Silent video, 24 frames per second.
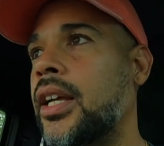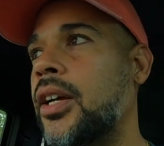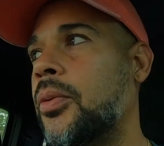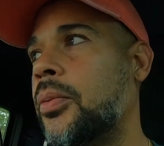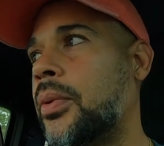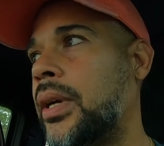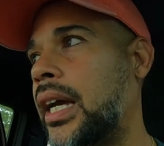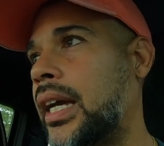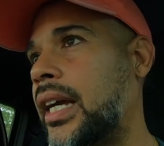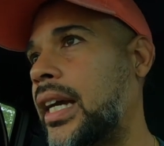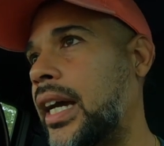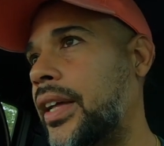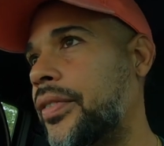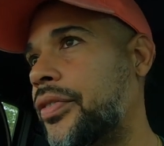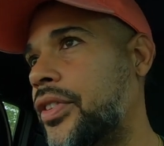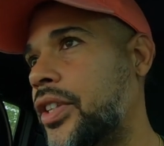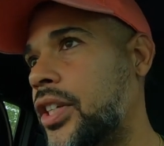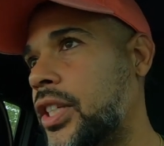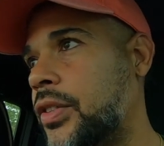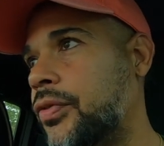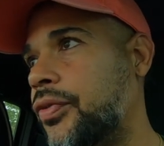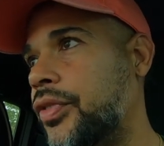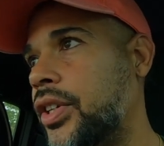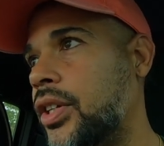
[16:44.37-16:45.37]
When I got
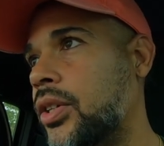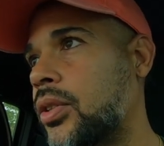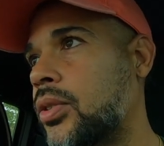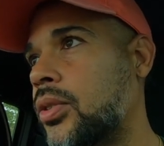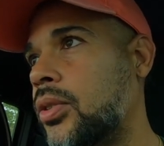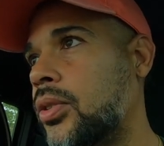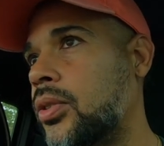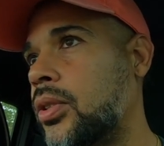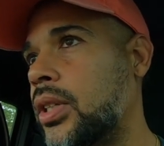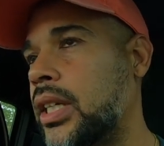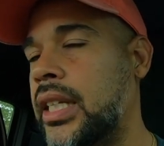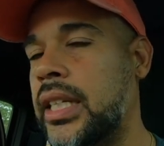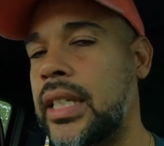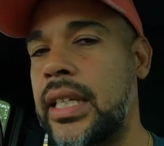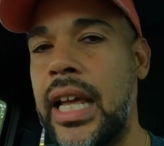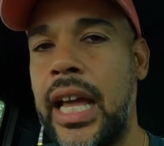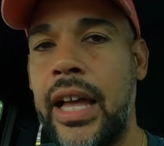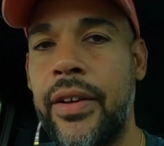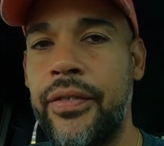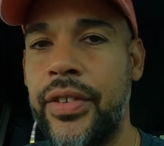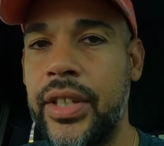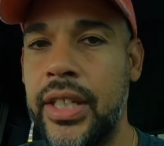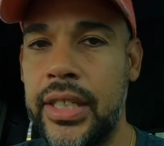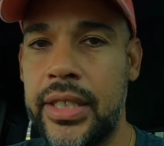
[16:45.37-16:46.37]
this vehicle, it didn't
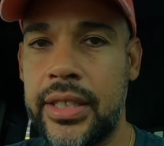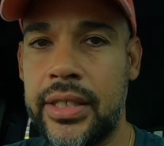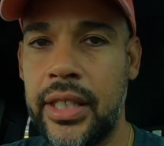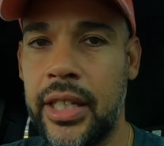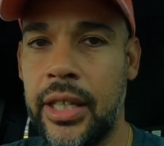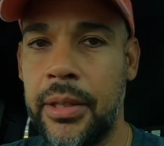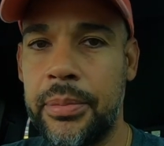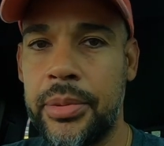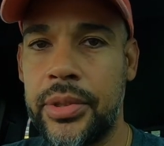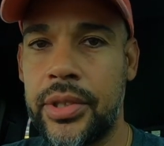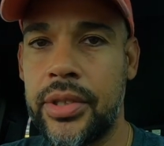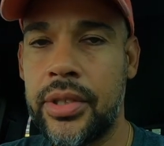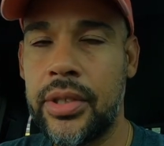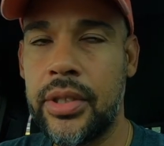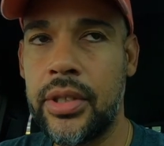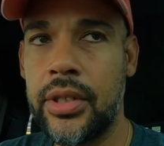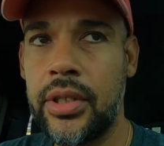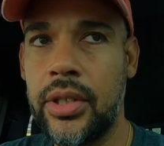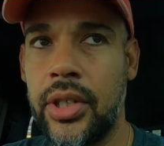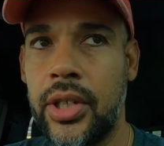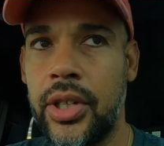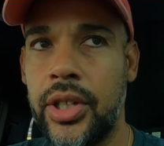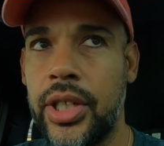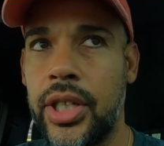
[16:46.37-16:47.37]
have any steps
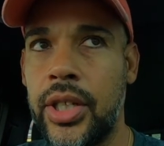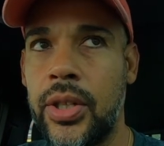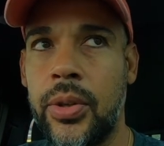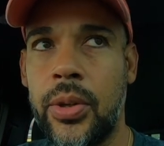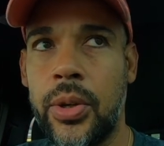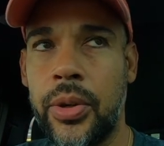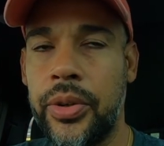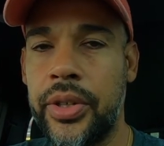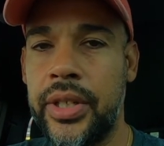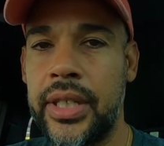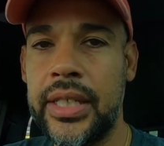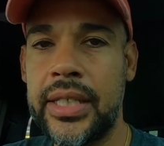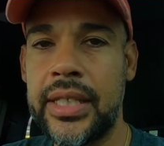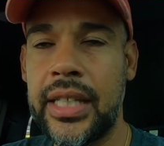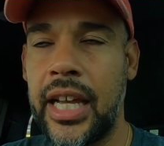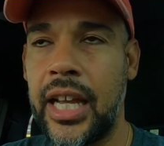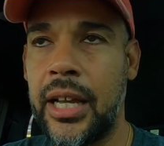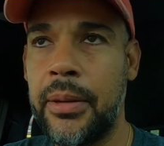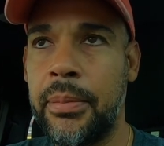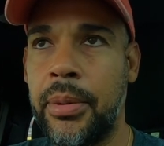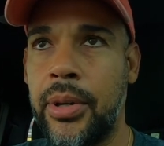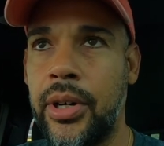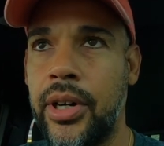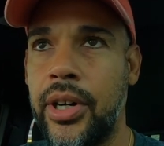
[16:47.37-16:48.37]
on it or any
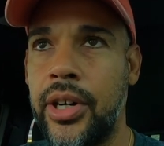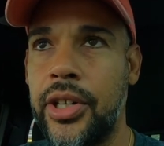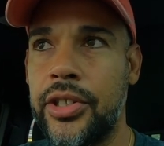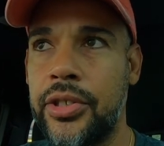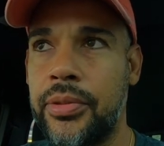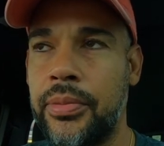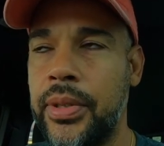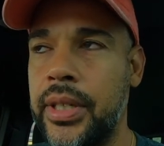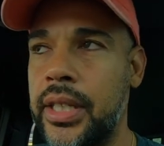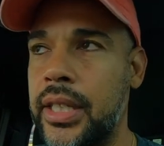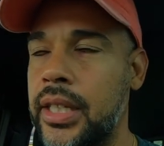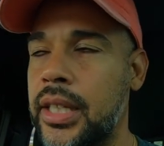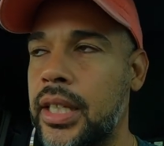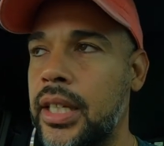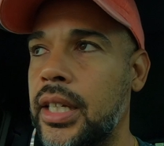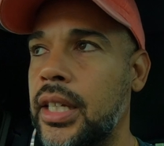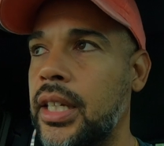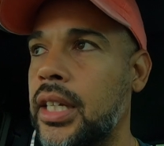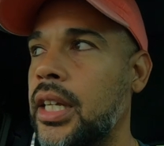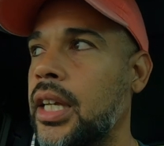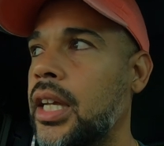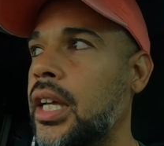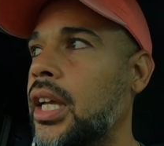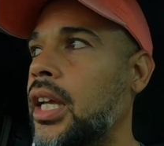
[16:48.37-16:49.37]
sidebars or
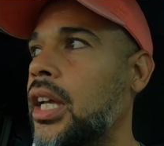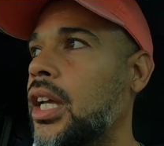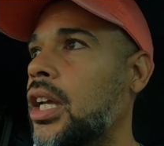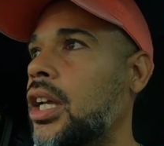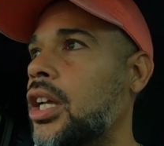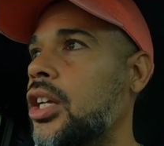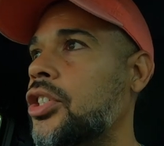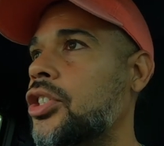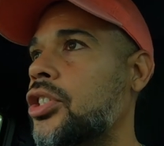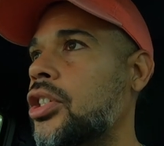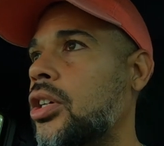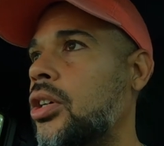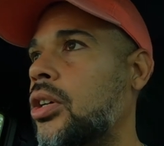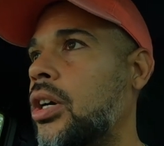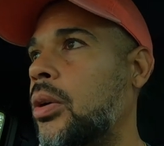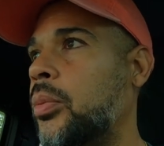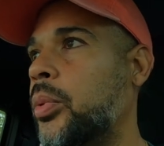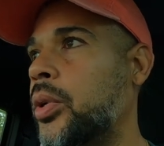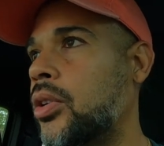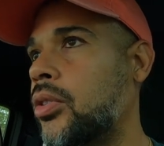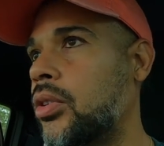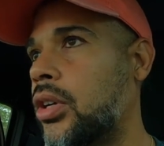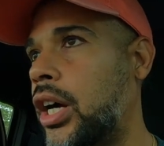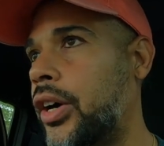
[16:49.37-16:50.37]
anything. So I
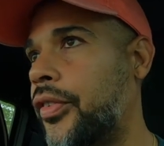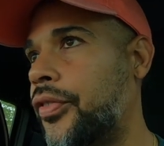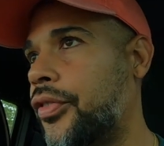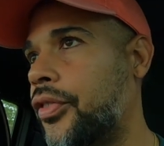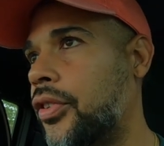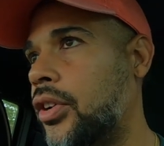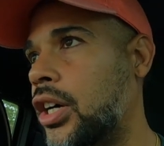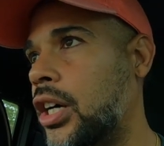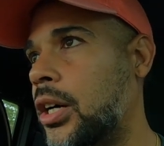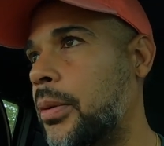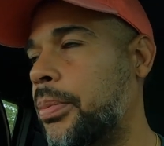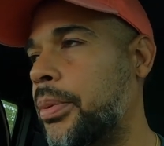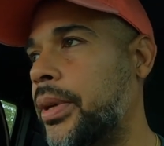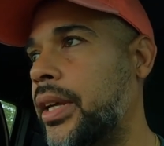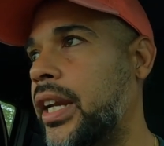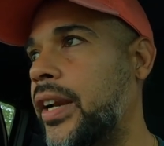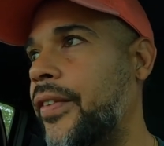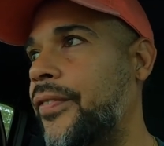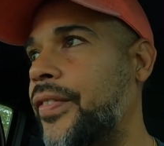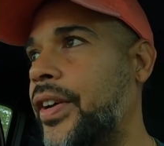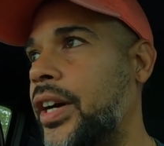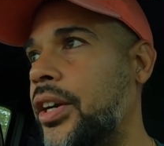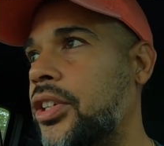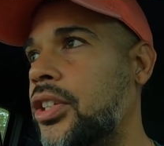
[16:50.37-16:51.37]
went on OfferUp and
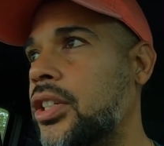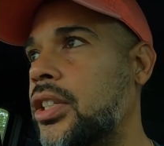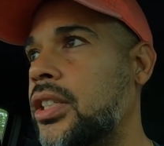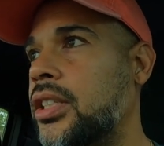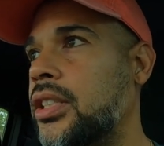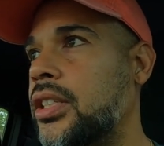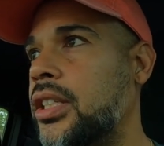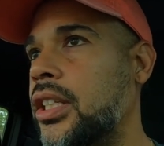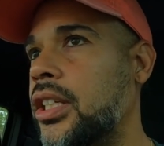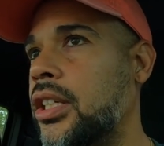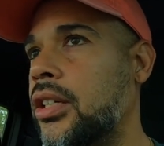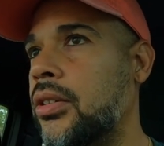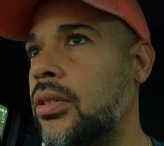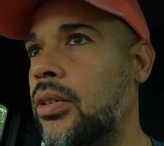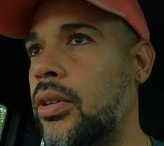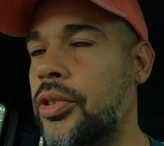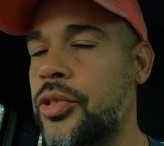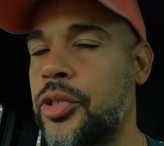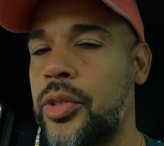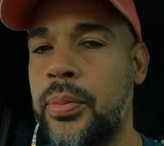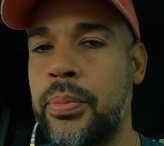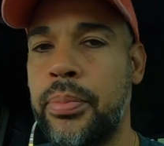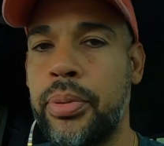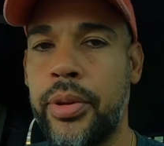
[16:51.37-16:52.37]
I found a good deal
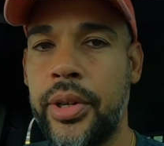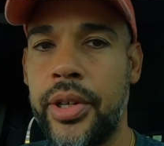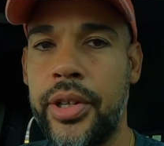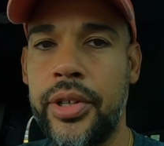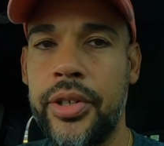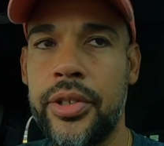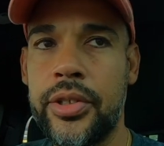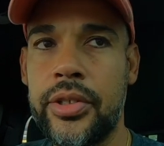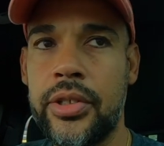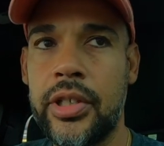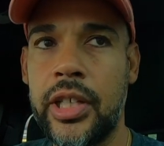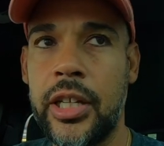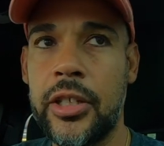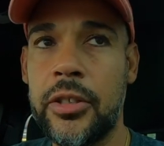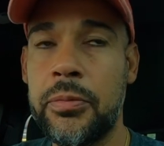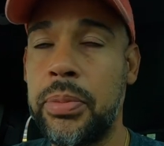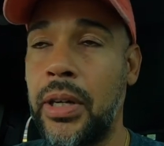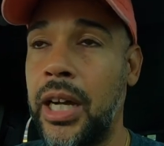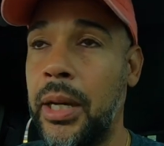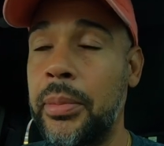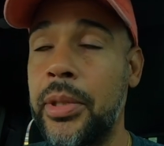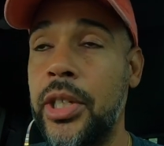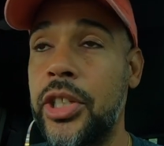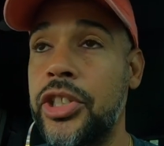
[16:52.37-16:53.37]
on some Predator steps,
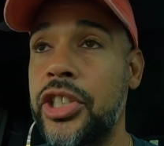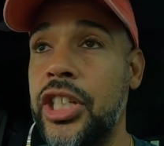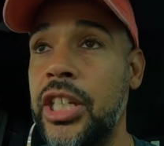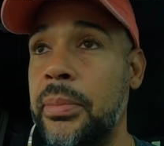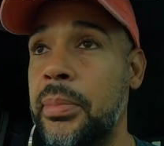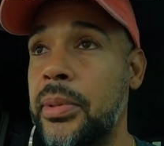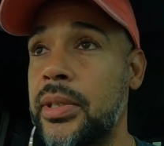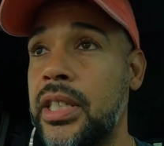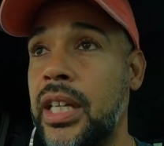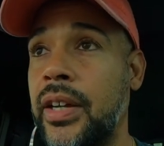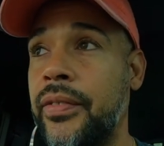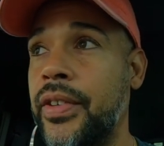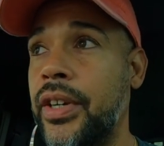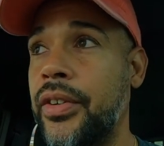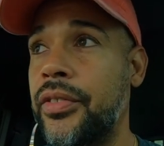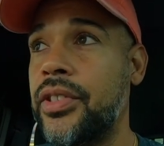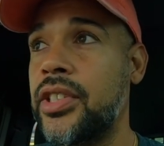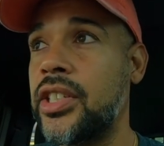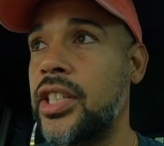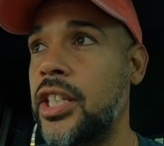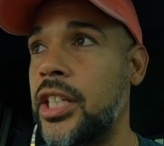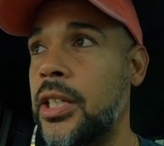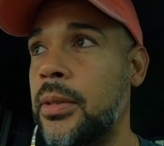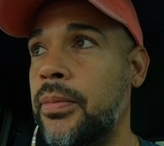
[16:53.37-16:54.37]
probably the cheapest I've ever
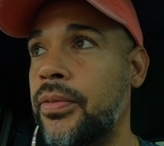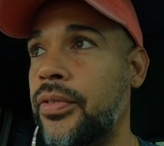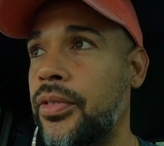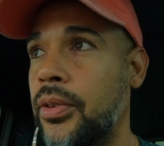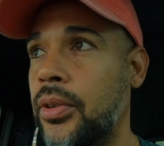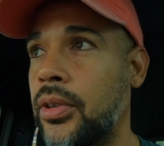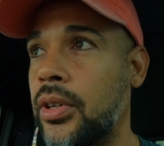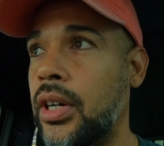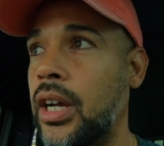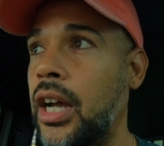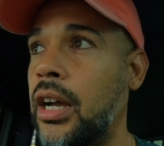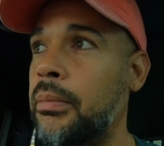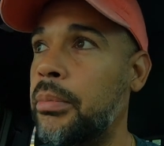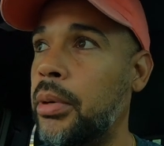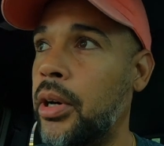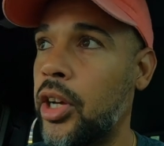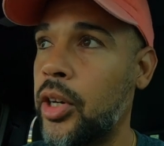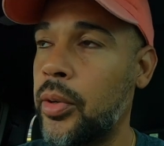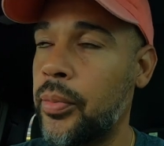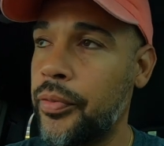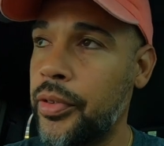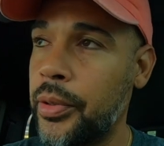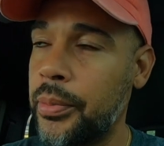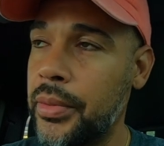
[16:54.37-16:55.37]
seen them for. I
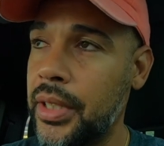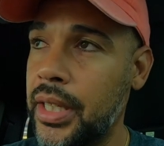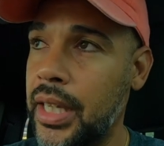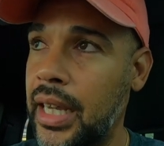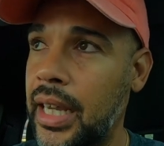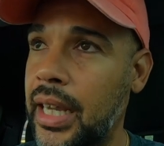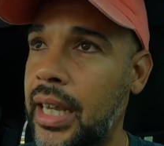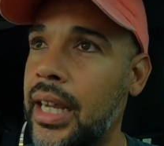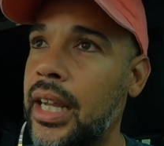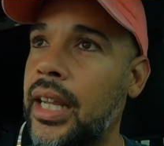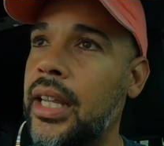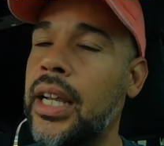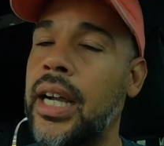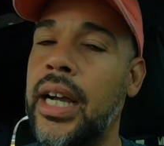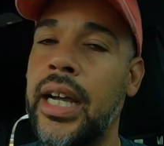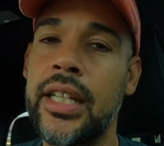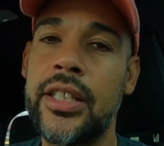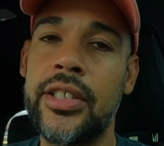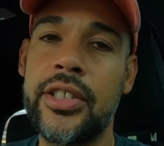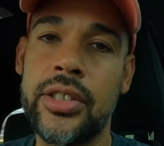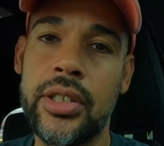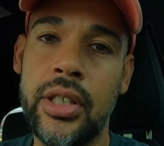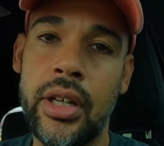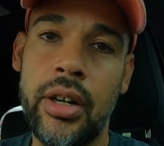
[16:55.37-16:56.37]
bought them from the guy, I
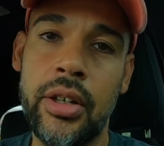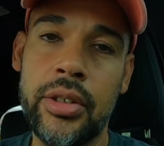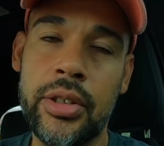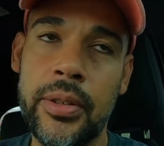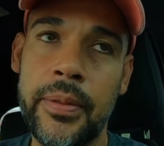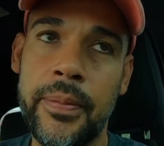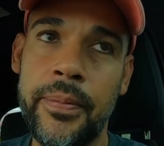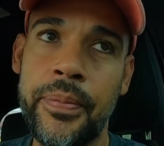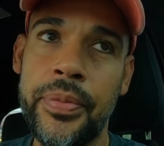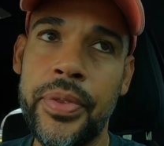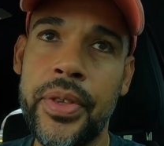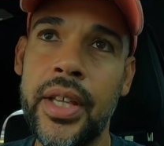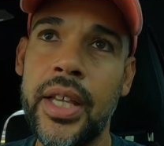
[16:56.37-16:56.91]
installed them